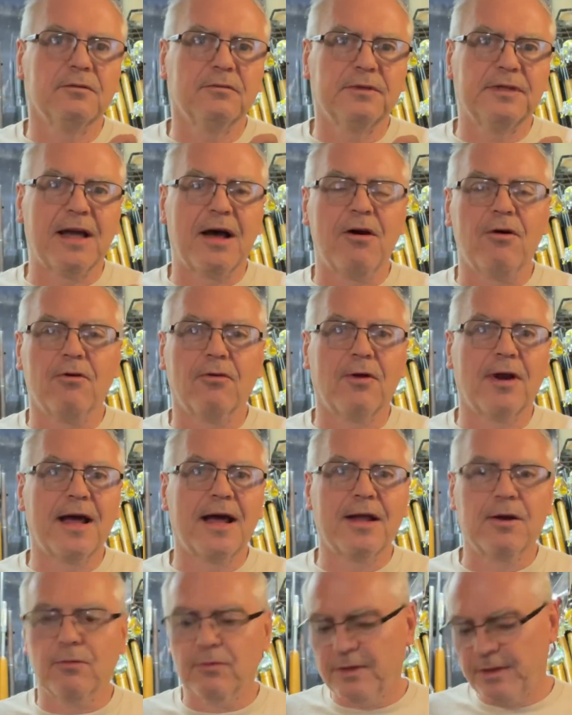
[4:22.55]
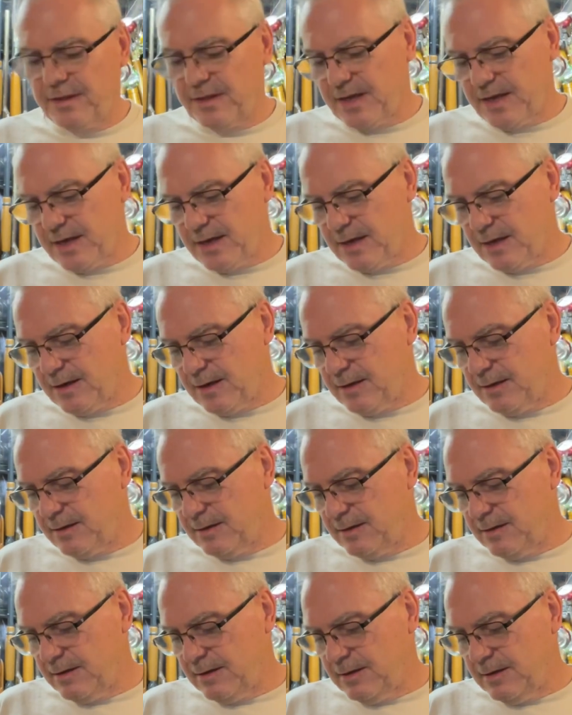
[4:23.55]
dowel rod with a
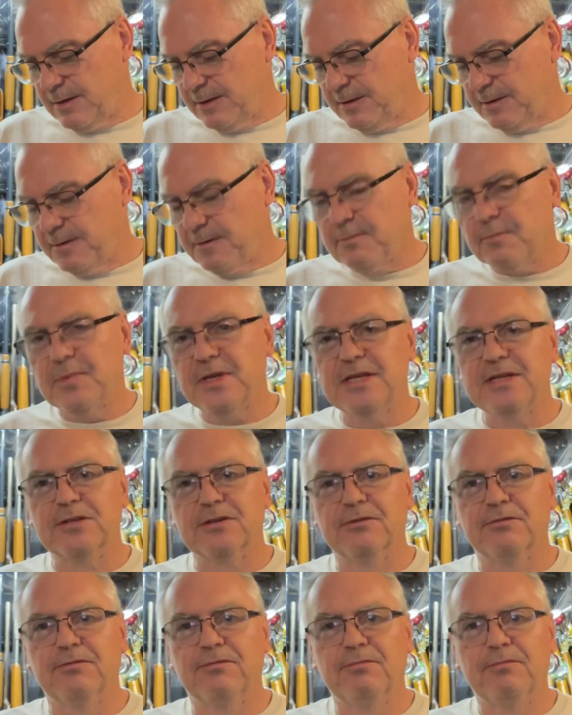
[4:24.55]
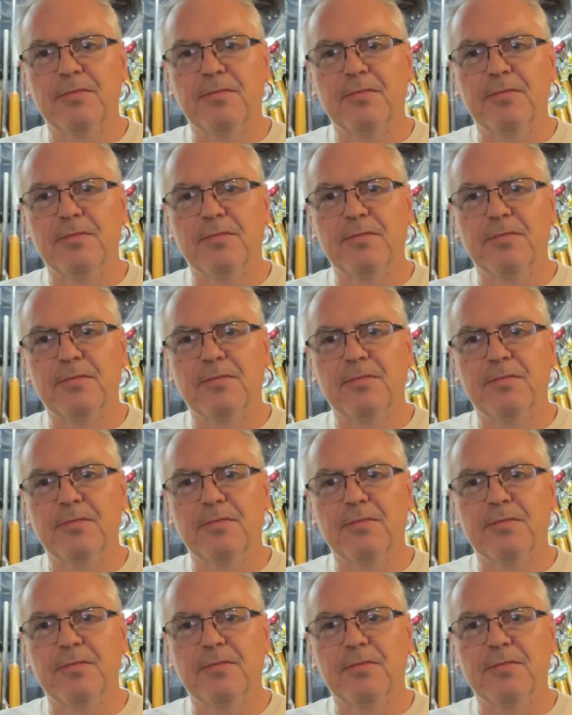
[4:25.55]
piece of